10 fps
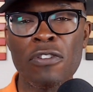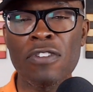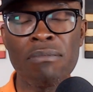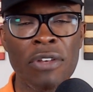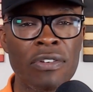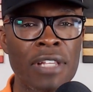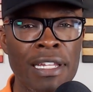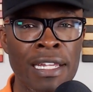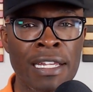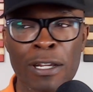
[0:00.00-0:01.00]
some
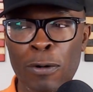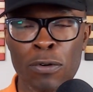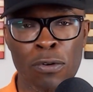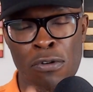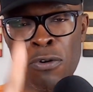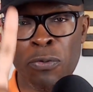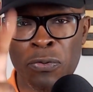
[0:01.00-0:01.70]
misleading quote-unquote